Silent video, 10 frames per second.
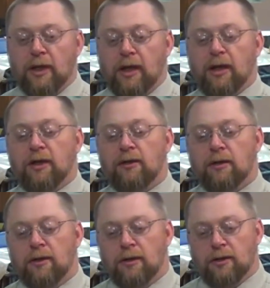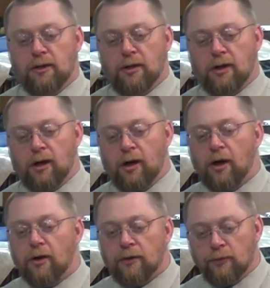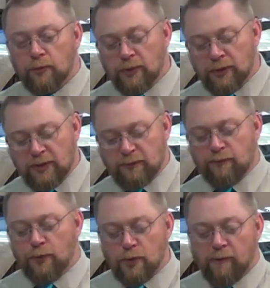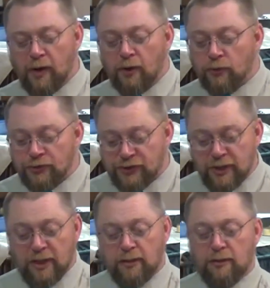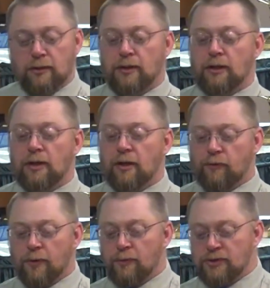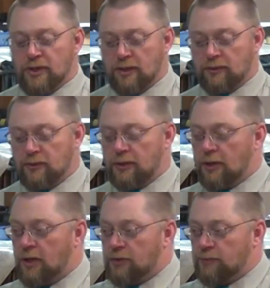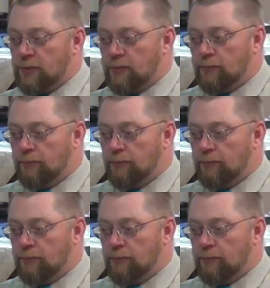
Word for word: And our, we'll get the fruit of our own sin if we reject the gospel.